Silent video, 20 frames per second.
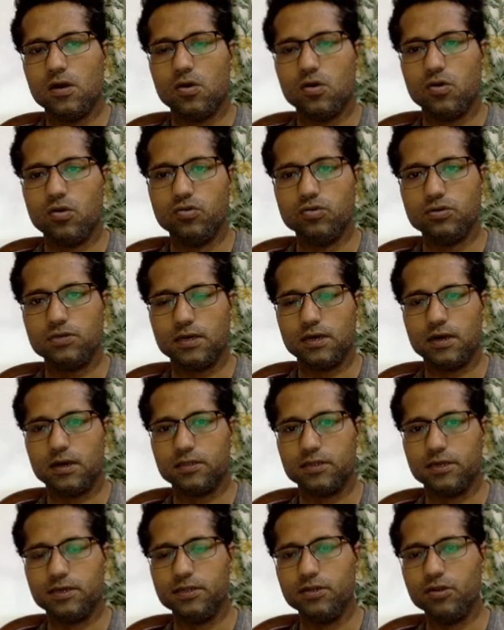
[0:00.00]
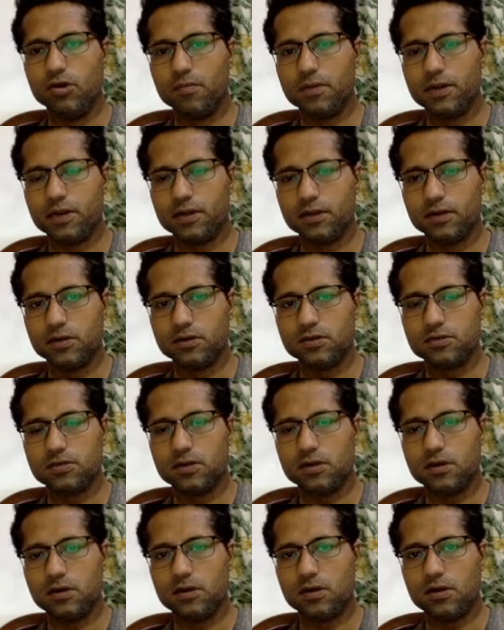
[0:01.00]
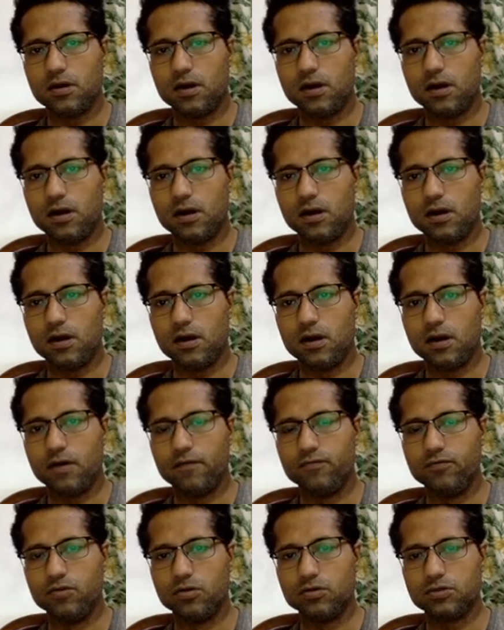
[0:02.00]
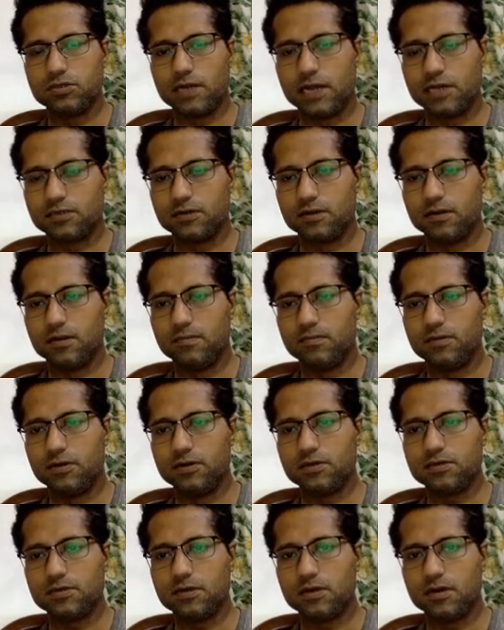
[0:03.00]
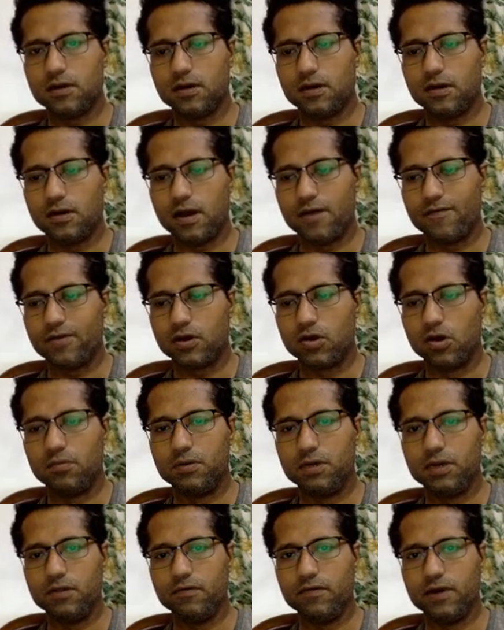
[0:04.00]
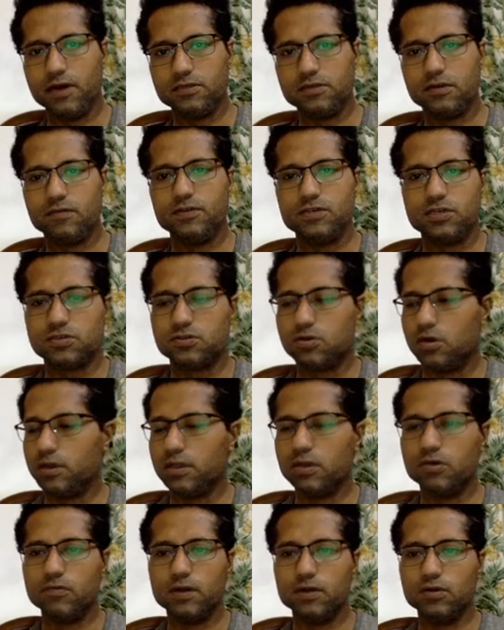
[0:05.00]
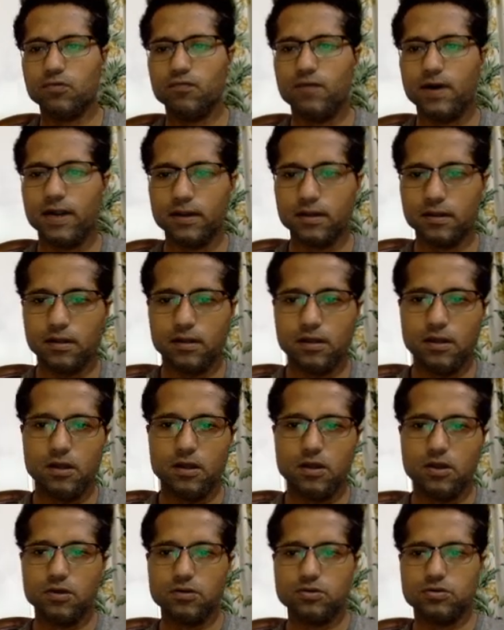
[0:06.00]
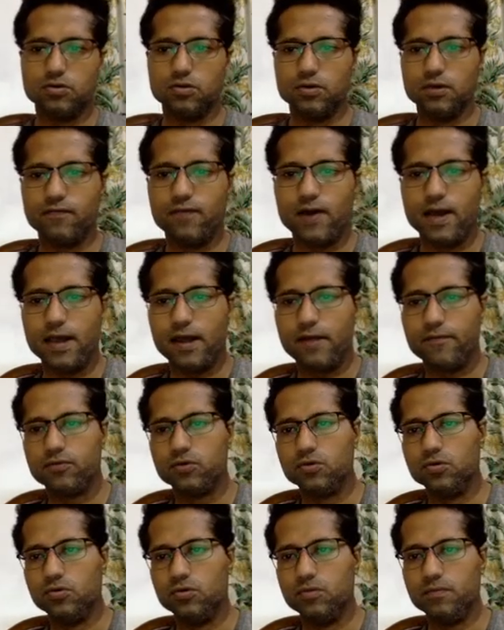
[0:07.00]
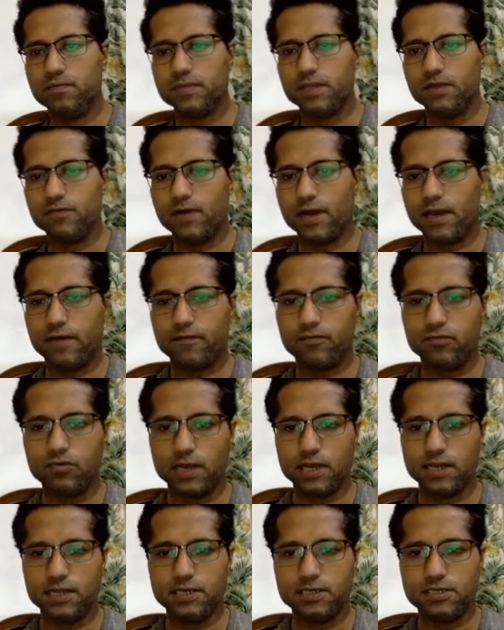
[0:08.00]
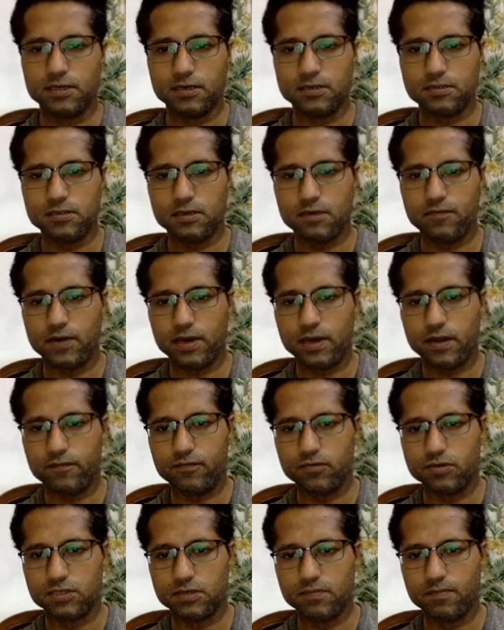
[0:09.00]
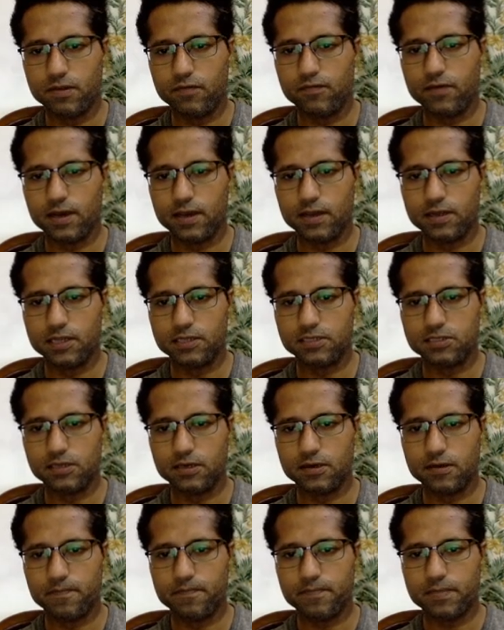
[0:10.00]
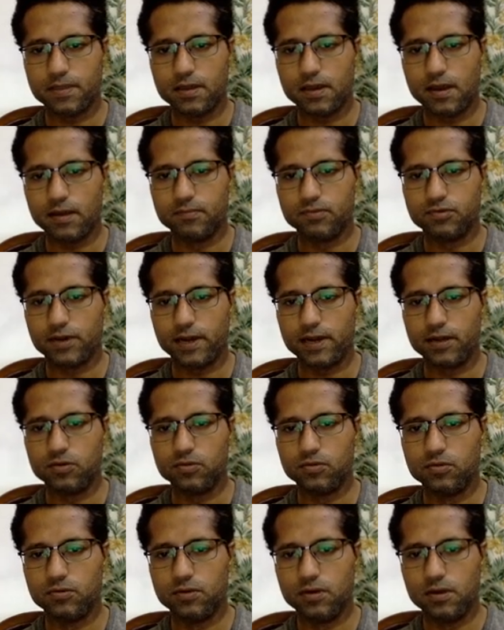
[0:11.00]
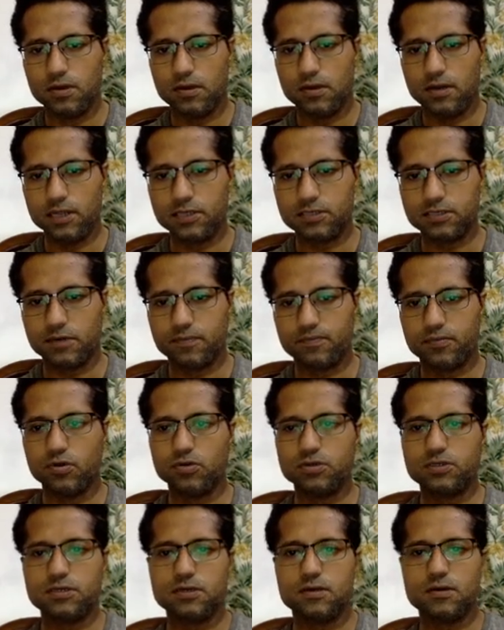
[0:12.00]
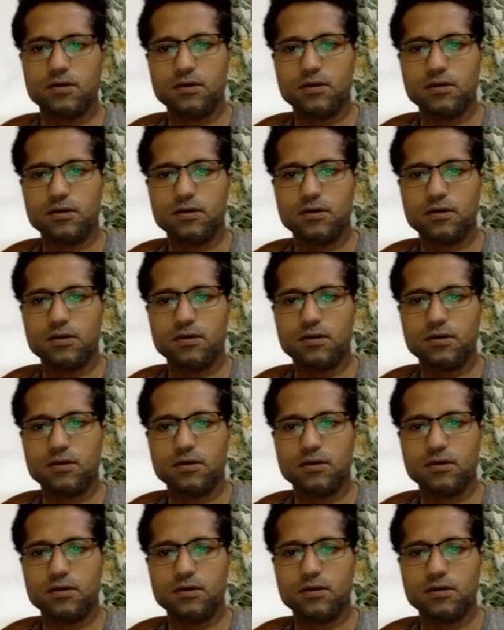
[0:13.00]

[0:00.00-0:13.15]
whose the denominators of those rational numbers have a common divisor which is not equal to 1. So if I have to LHS, if I have to simplify, let's say I'm trying to, let's approach, do